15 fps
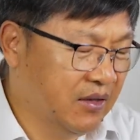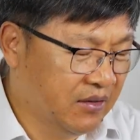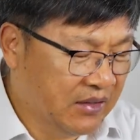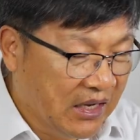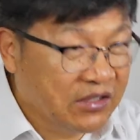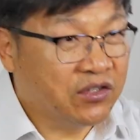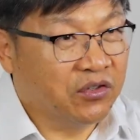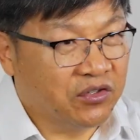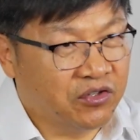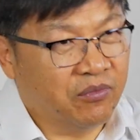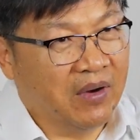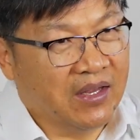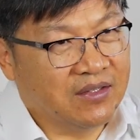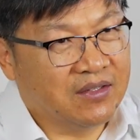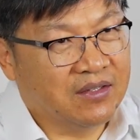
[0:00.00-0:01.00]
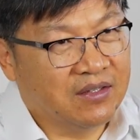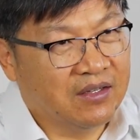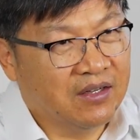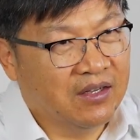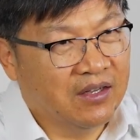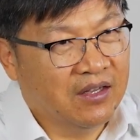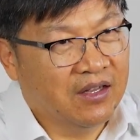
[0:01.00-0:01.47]
tensile stress.
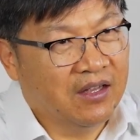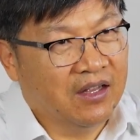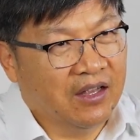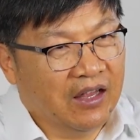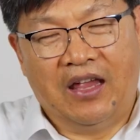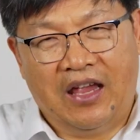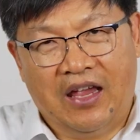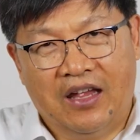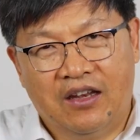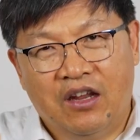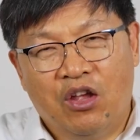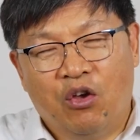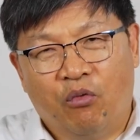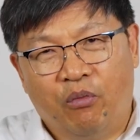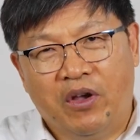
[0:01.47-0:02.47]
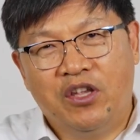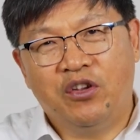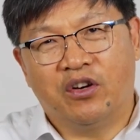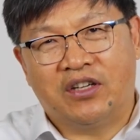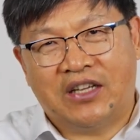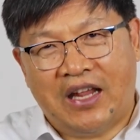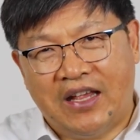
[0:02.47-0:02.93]
And when
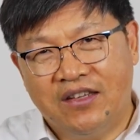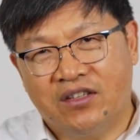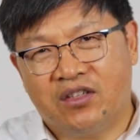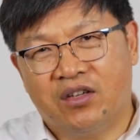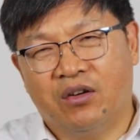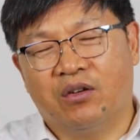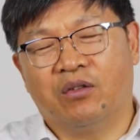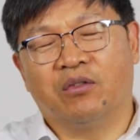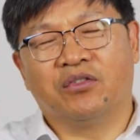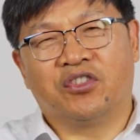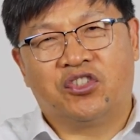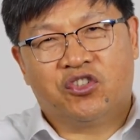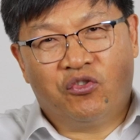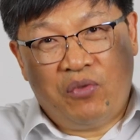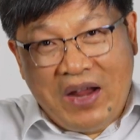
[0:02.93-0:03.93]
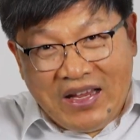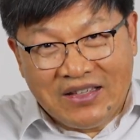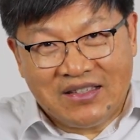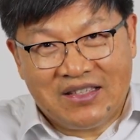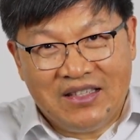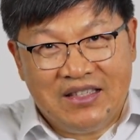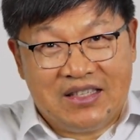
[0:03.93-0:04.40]
your tensile
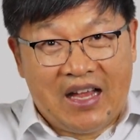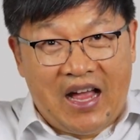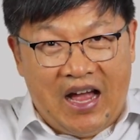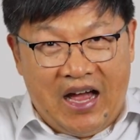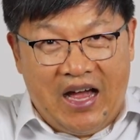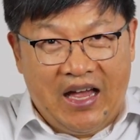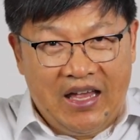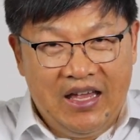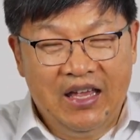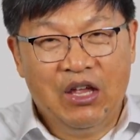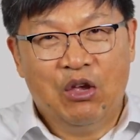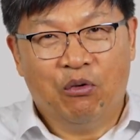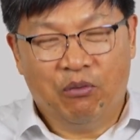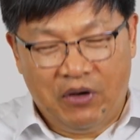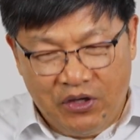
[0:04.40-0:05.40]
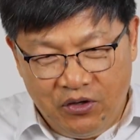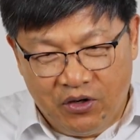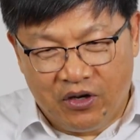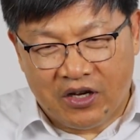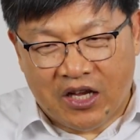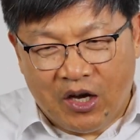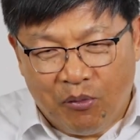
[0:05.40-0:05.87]
strength is high, when
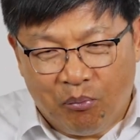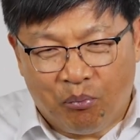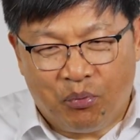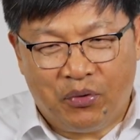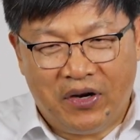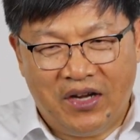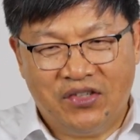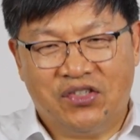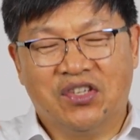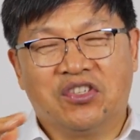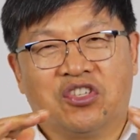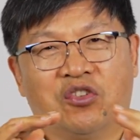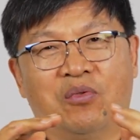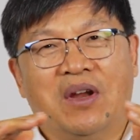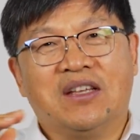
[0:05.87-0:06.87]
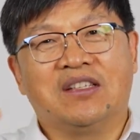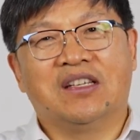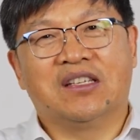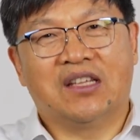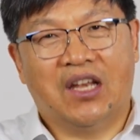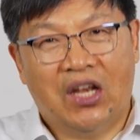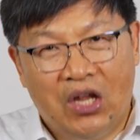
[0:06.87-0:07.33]
your compression strength
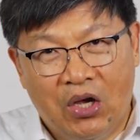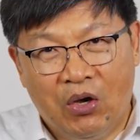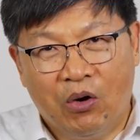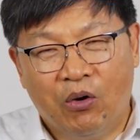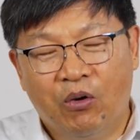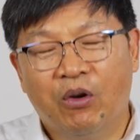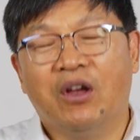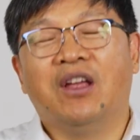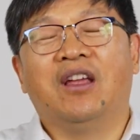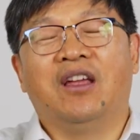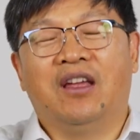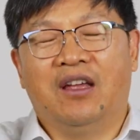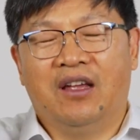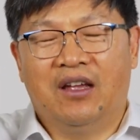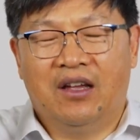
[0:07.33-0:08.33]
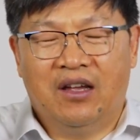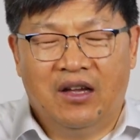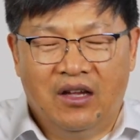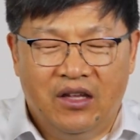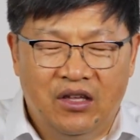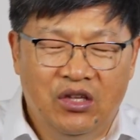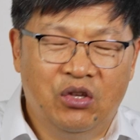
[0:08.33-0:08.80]
is low,
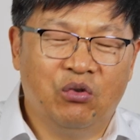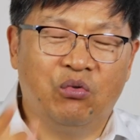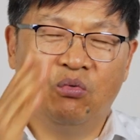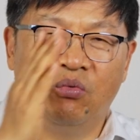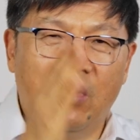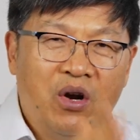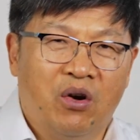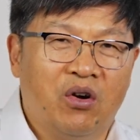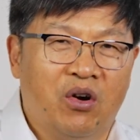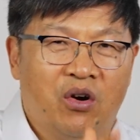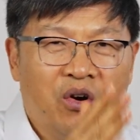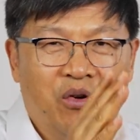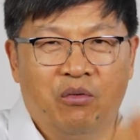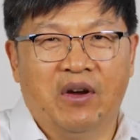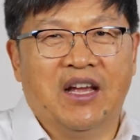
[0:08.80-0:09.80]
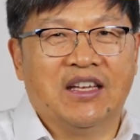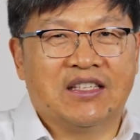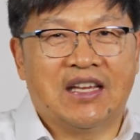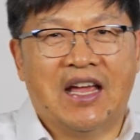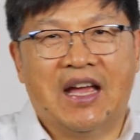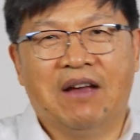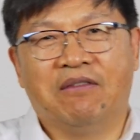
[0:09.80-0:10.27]
you will always
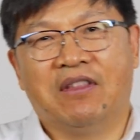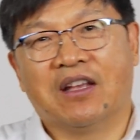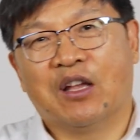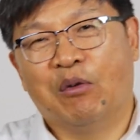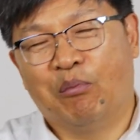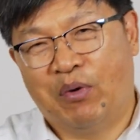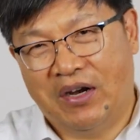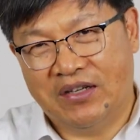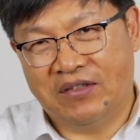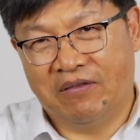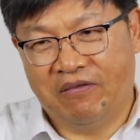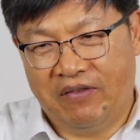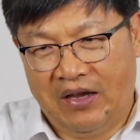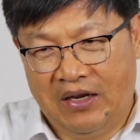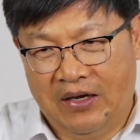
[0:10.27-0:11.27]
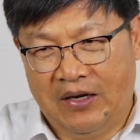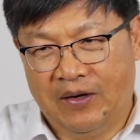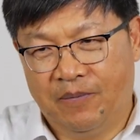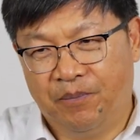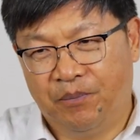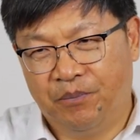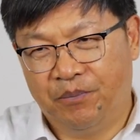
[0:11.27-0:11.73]
have the compression failure
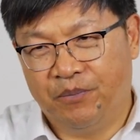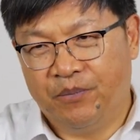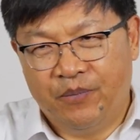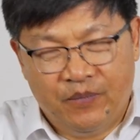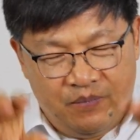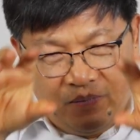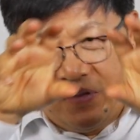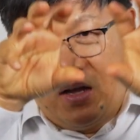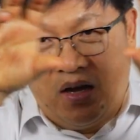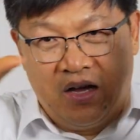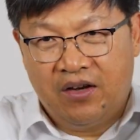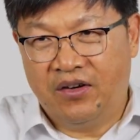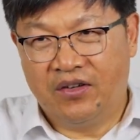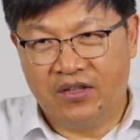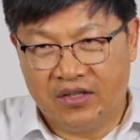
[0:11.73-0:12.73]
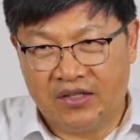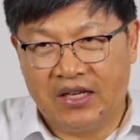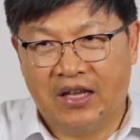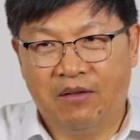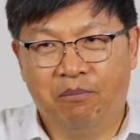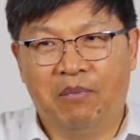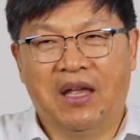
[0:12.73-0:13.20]
under the
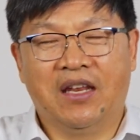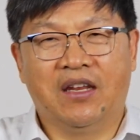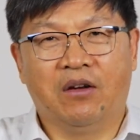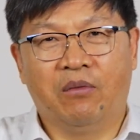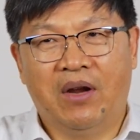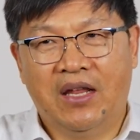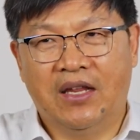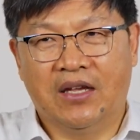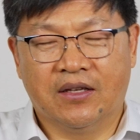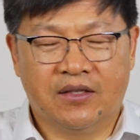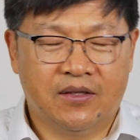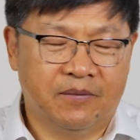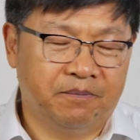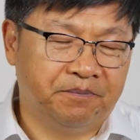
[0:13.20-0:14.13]
same bending radius.